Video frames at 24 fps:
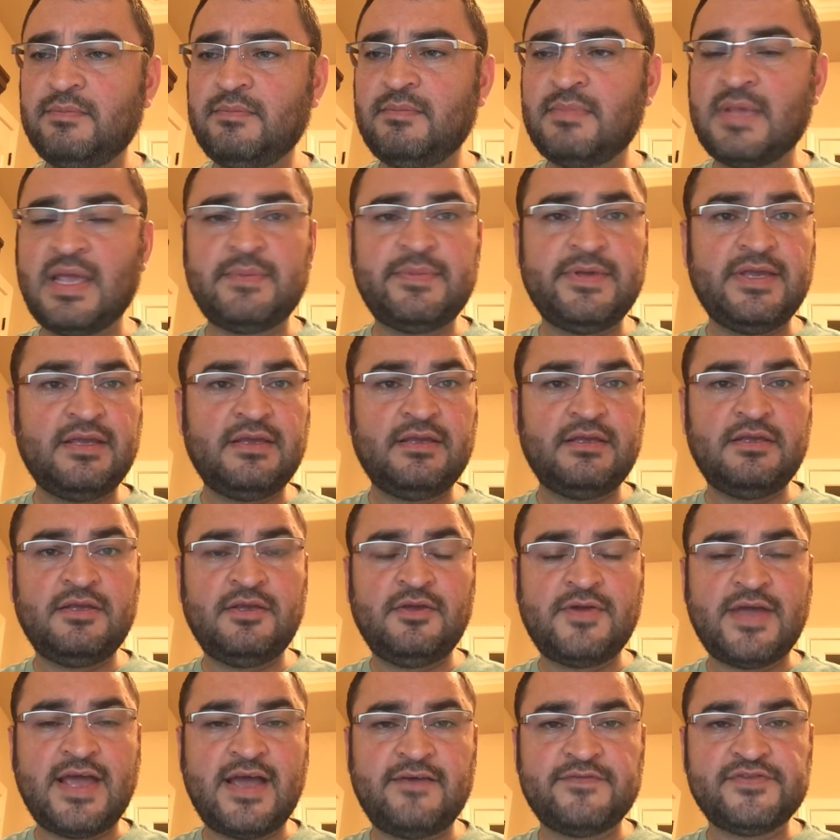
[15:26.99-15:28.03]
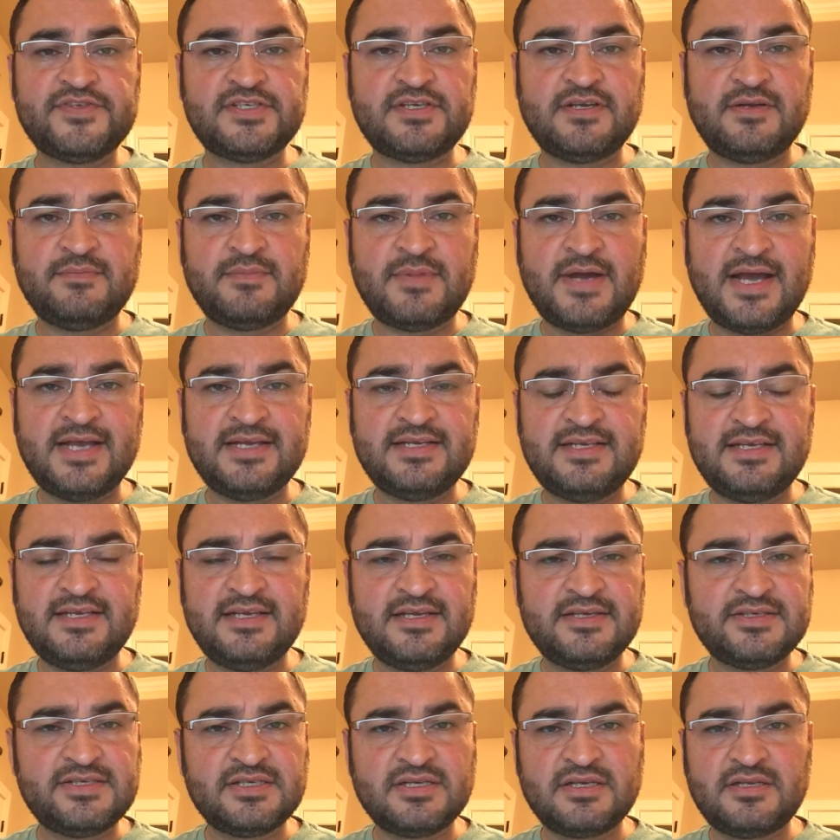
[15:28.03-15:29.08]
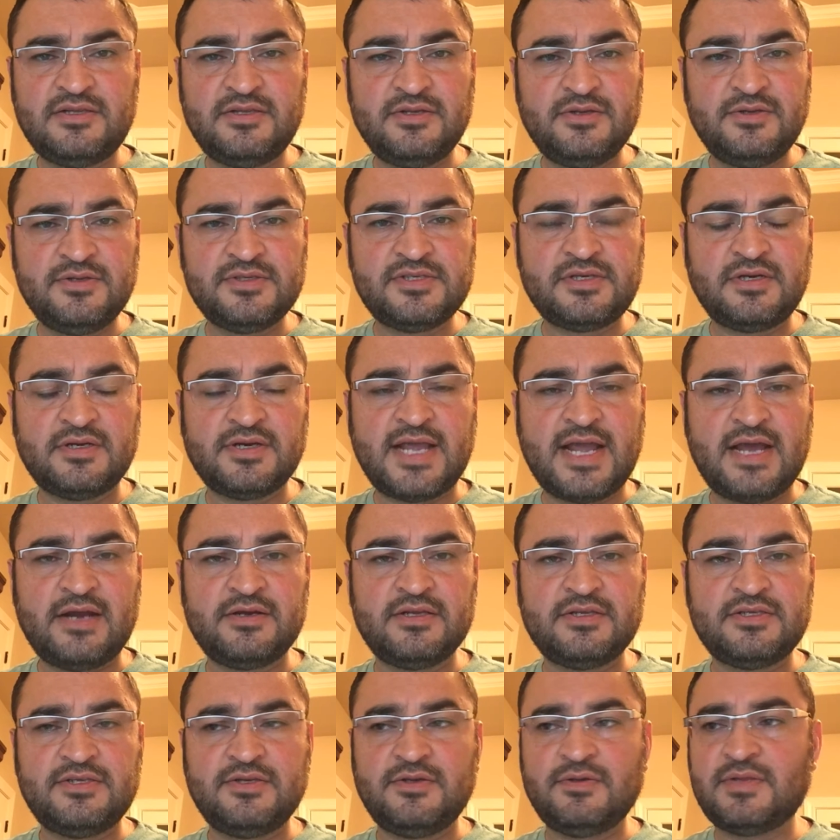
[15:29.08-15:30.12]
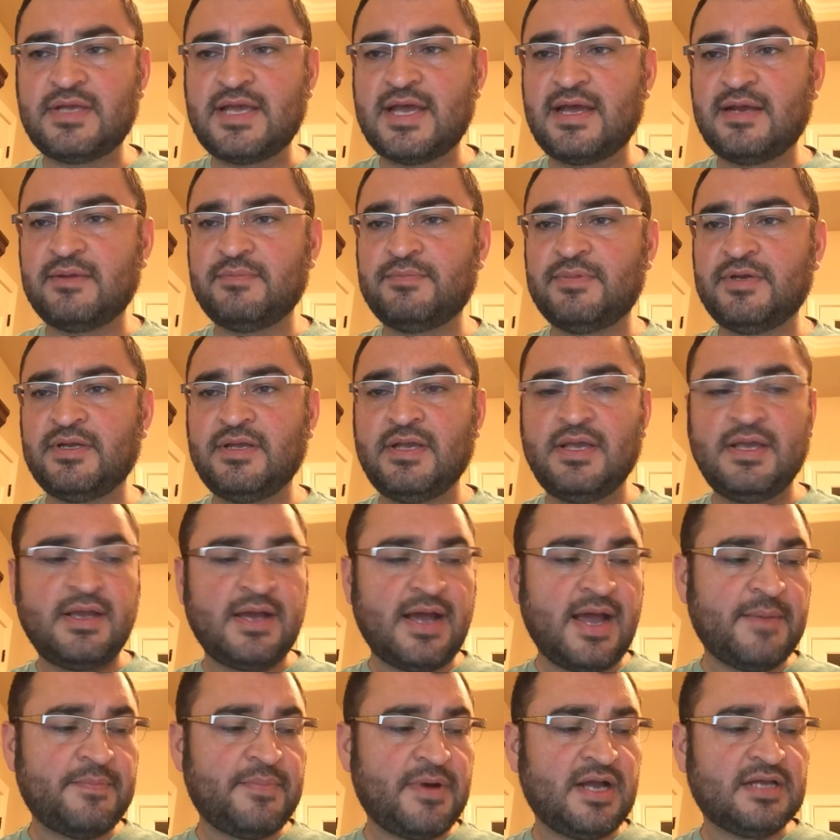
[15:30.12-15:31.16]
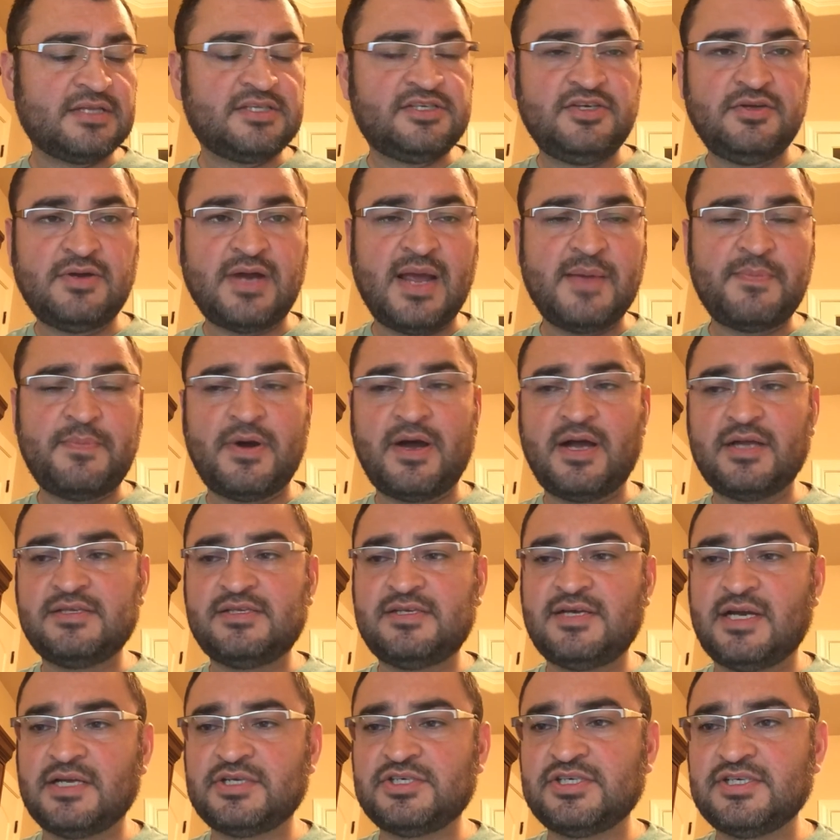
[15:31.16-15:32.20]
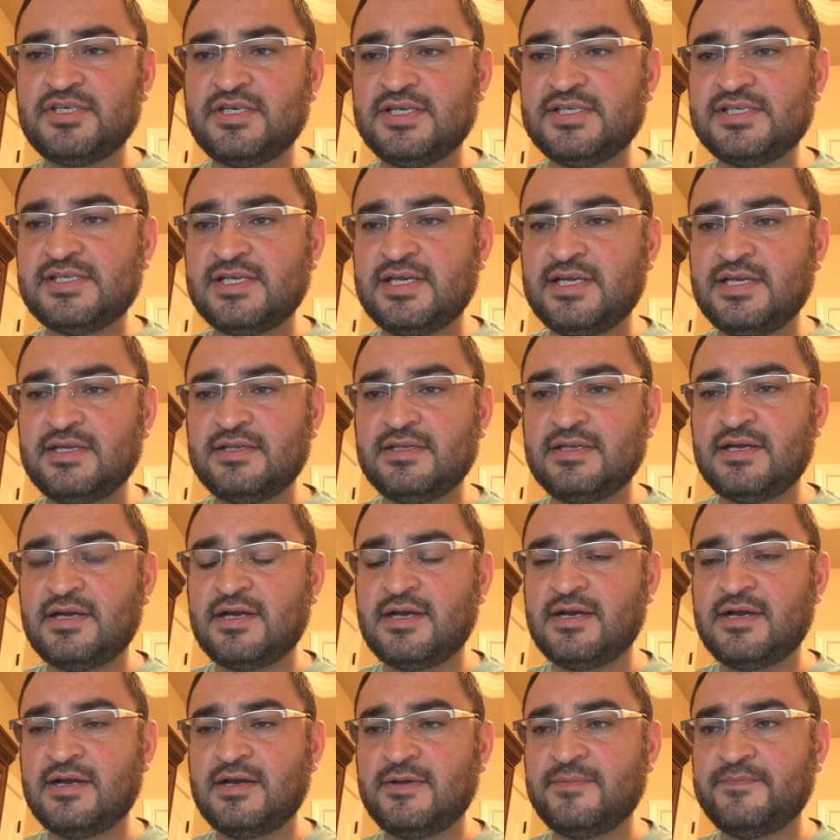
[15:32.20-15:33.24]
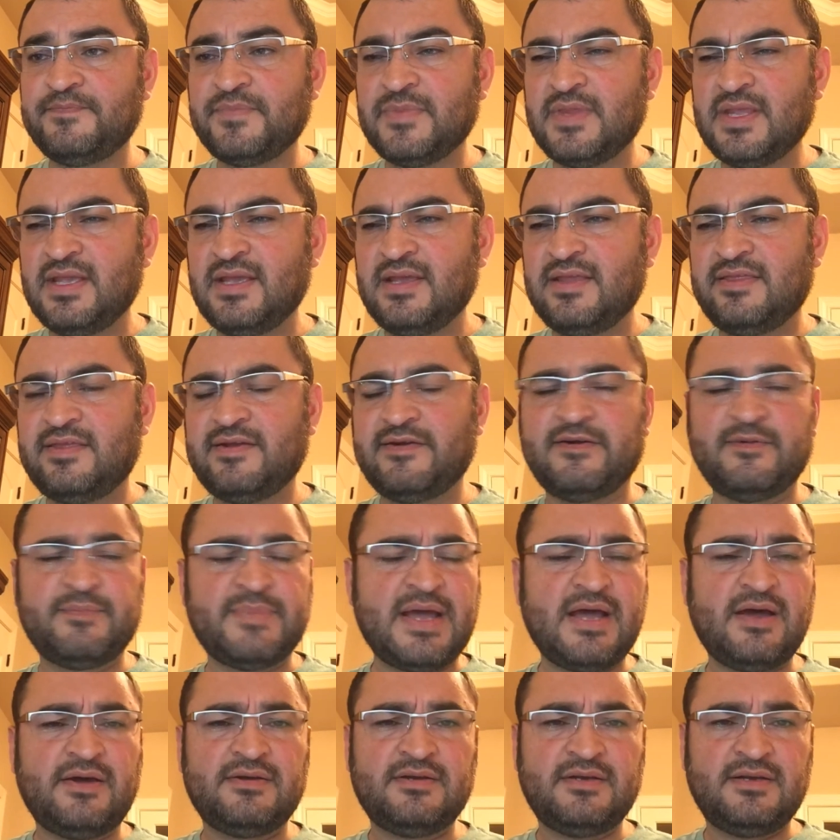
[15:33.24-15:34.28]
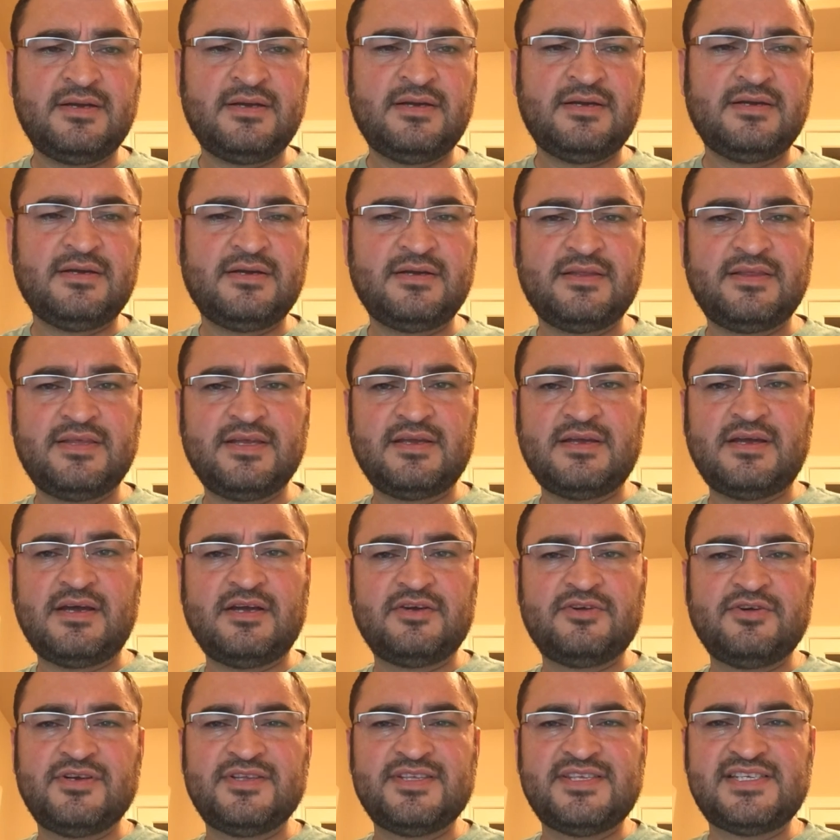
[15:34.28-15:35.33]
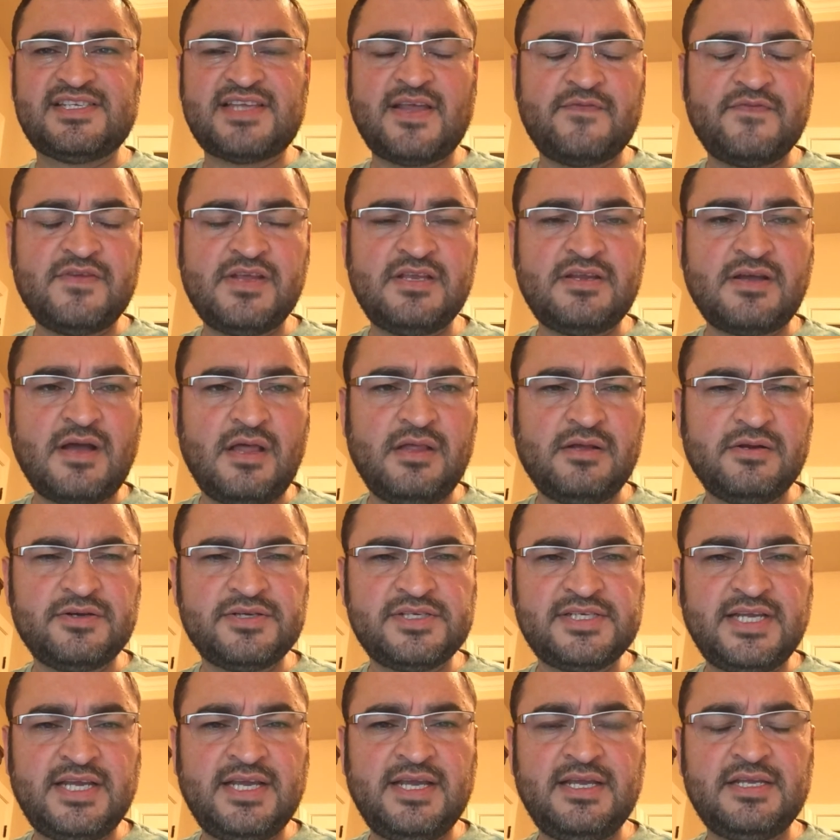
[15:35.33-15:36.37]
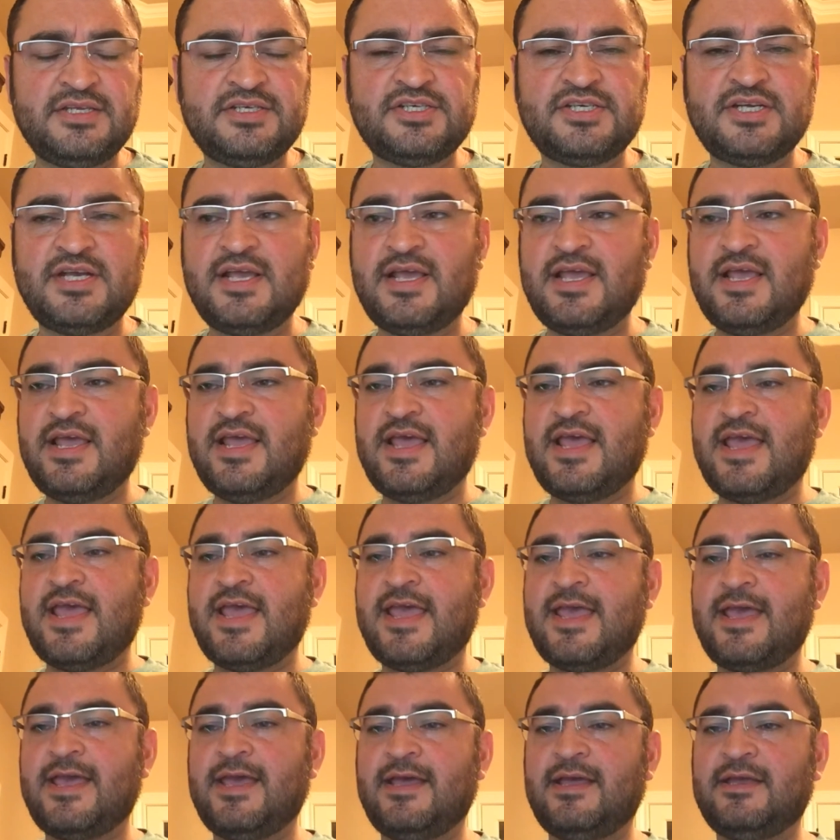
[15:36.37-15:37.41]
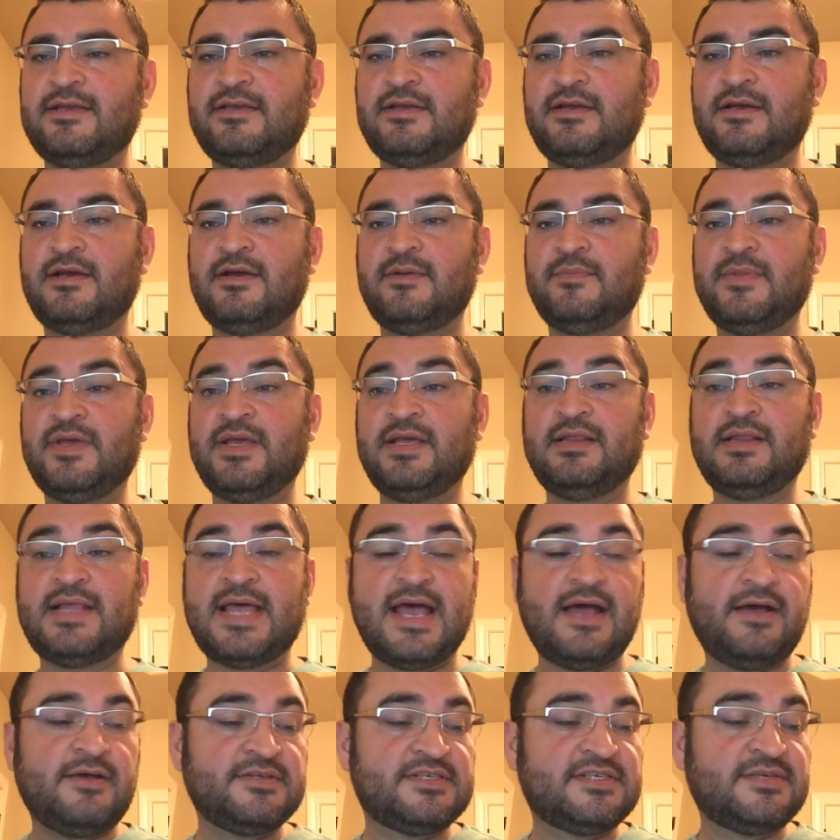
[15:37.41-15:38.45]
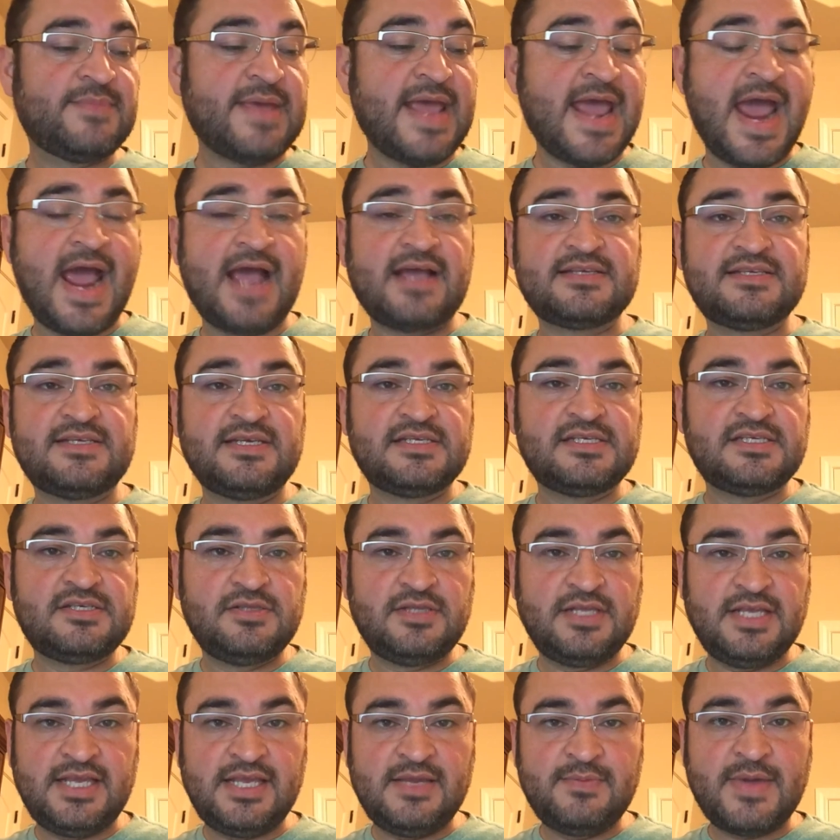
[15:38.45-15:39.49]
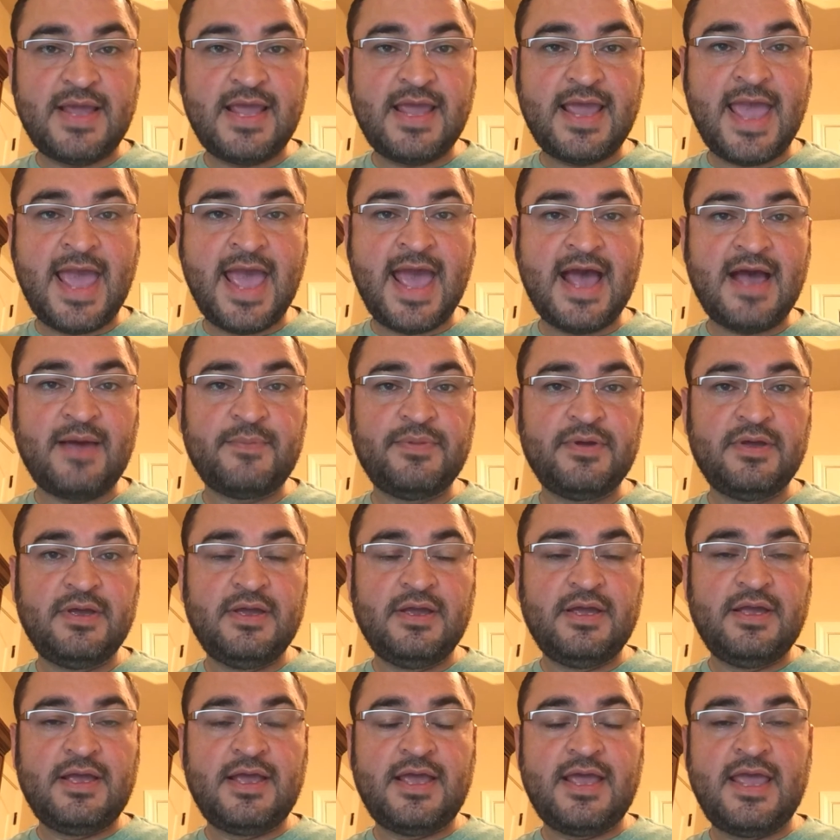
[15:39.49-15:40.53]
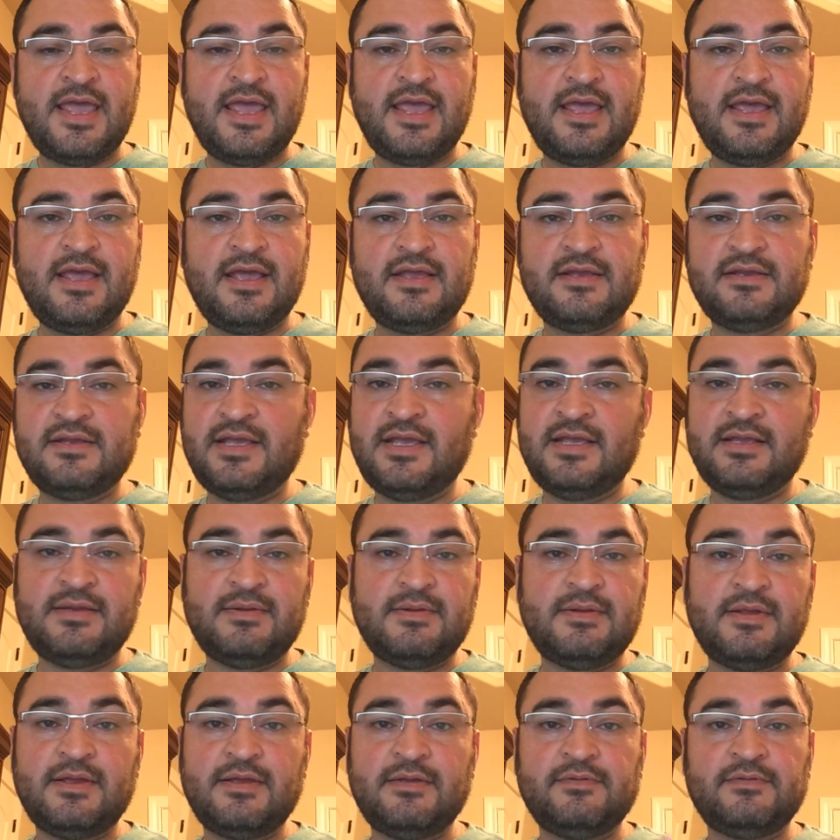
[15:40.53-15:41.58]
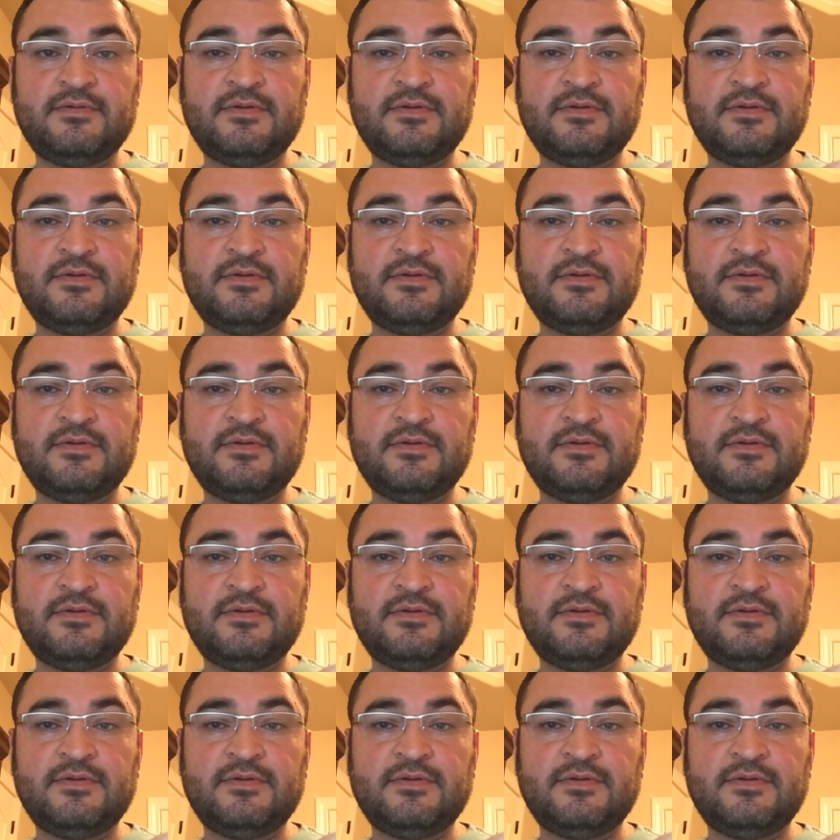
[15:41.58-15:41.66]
maybe you have some ideas and clues on how to do that. But I bought two iPod Touches, and they're about I think $170 each, and it allows them access to the eBay app, and